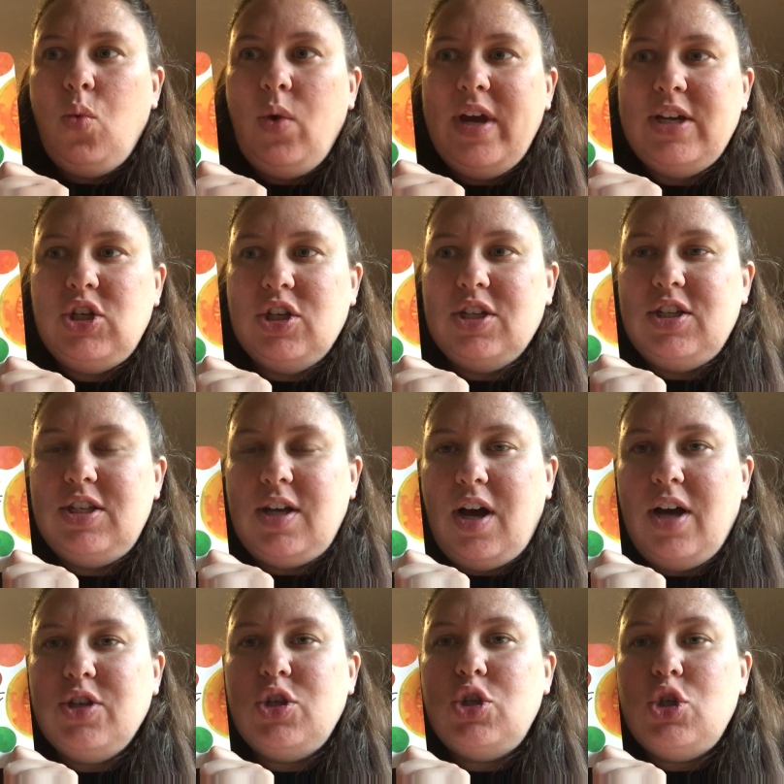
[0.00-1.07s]
We just
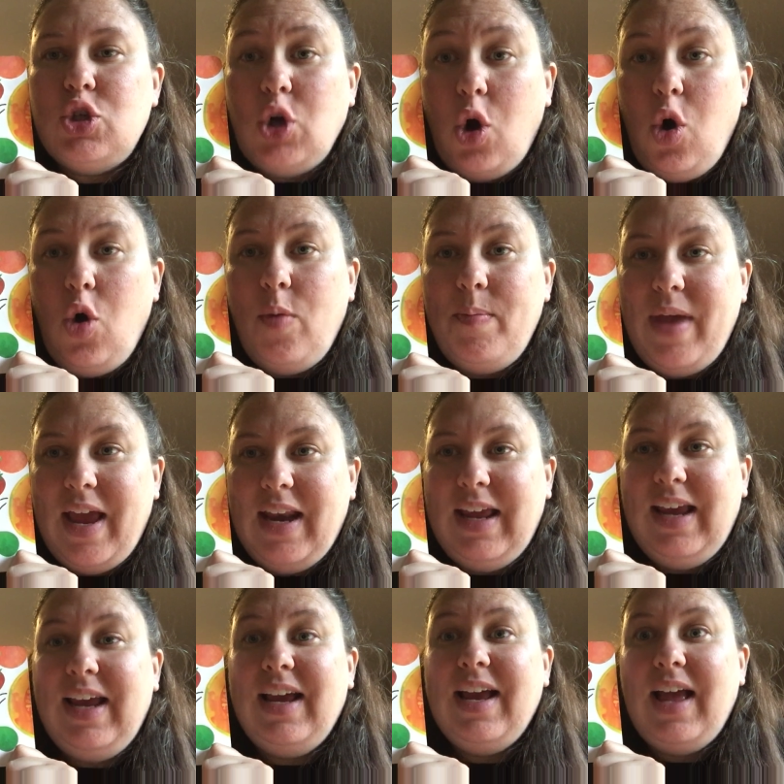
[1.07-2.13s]
saw so
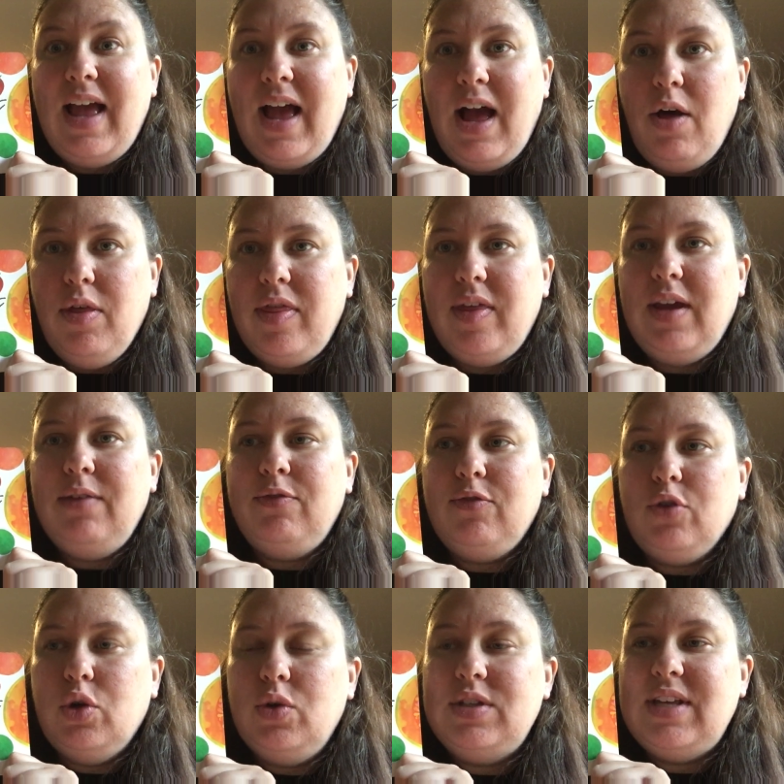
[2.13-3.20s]
many healthy
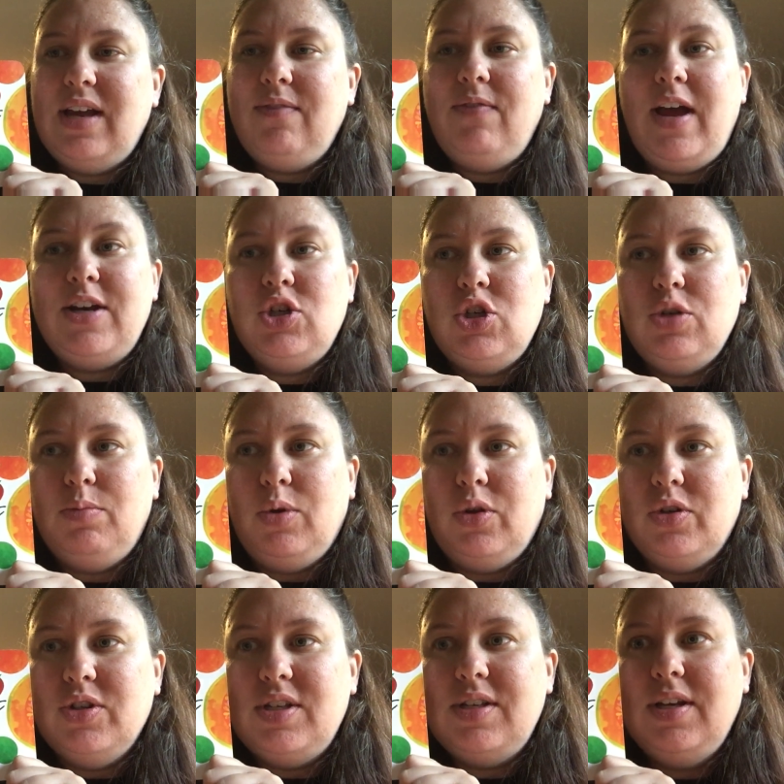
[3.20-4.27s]
fruits and
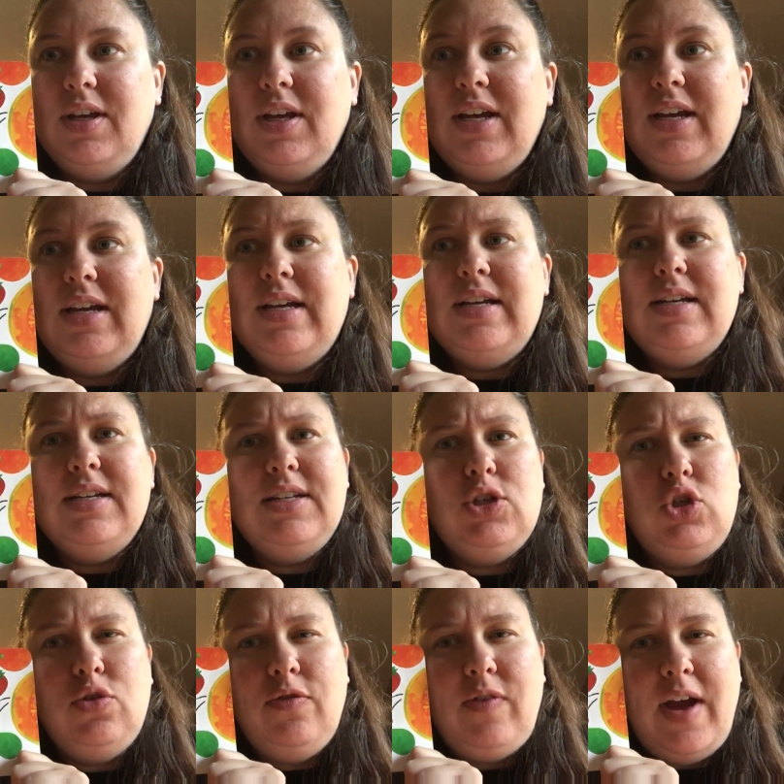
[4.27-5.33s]
vegetables.
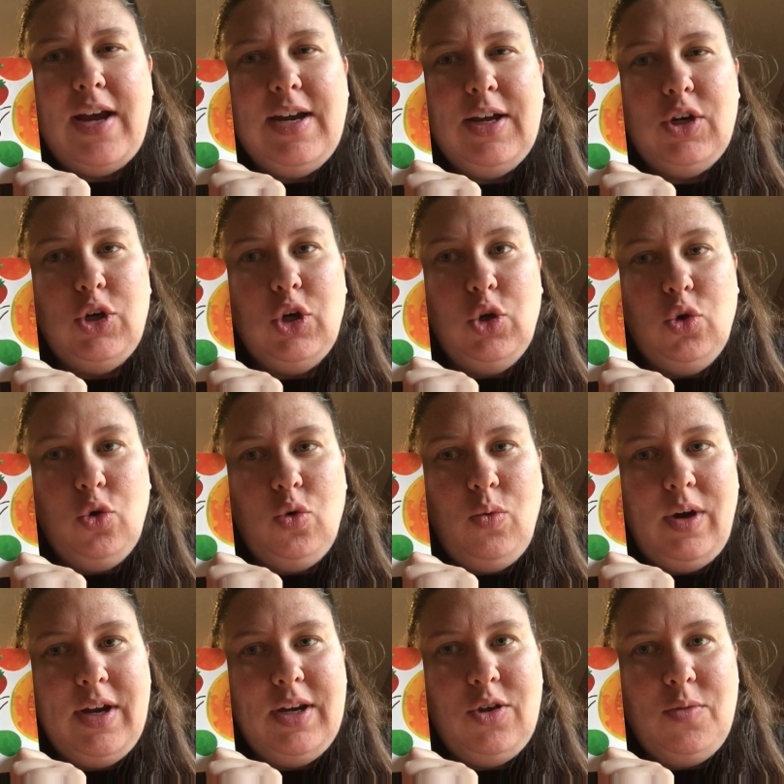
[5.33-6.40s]
Did you find a new
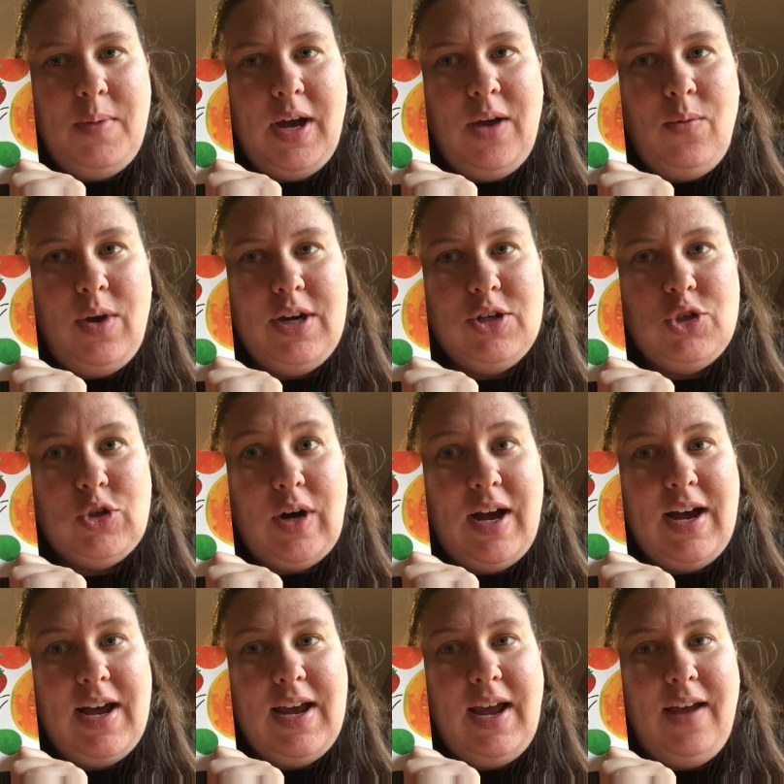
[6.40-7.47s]
one you might want to
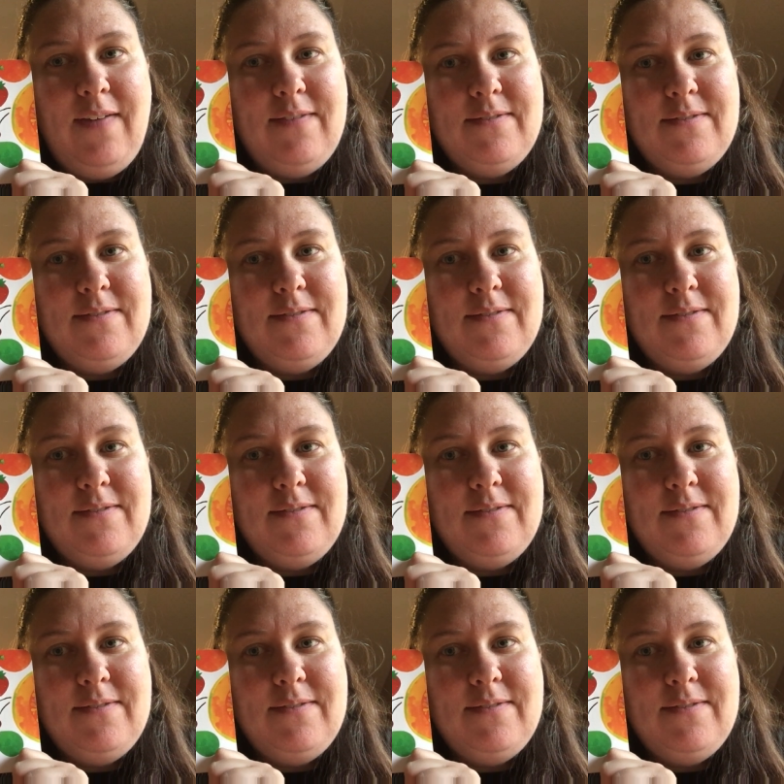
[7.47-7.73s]
try?